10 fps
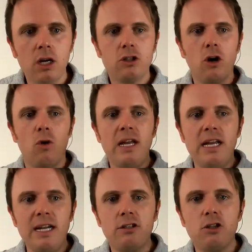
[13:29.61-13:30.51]
So
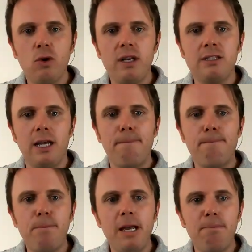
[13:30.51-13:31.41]
insulin is a
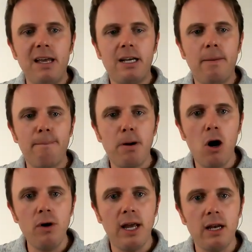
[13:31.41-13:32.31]
big, big
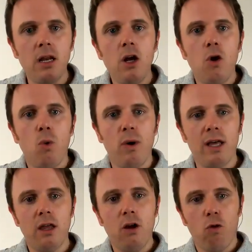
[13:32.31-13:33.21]
component
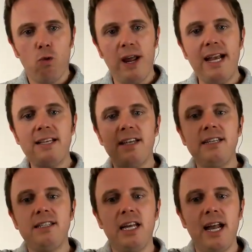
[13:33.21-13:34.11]
with
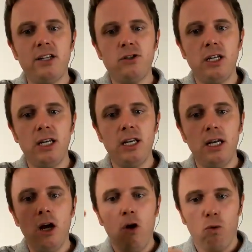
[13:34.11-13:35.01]
raising D H T,